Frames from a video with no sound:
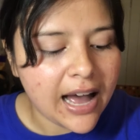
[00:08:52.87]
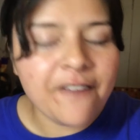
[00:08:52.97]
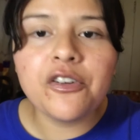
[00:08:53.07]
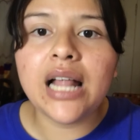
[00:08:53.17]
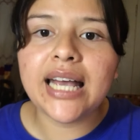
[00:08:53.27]

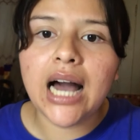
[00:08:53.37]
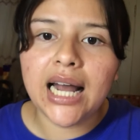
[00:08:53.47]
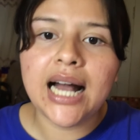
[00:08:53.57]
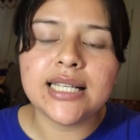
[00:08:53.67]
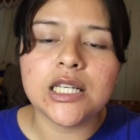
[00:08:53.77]
I feel like
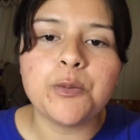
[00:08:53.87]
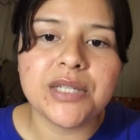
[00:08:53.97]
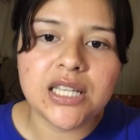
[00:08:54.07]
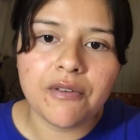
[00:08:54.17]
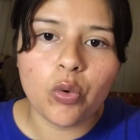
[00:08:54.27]
God has a
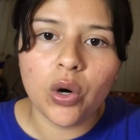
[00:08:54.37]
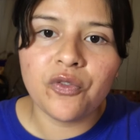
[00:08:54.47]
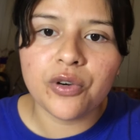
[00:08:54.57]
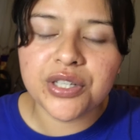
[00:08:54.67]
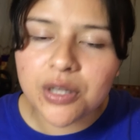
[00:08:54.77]
specific
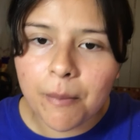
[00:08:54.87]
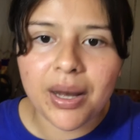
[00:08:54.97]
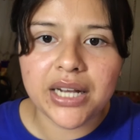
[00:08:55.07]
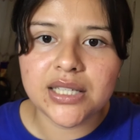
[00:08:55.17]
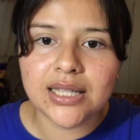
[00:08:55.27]
word for
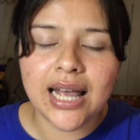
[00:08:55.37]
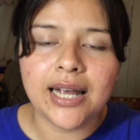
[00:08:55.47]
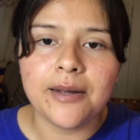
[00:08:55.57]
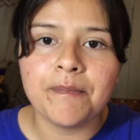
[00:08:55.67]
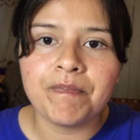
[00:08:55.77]
somebody today.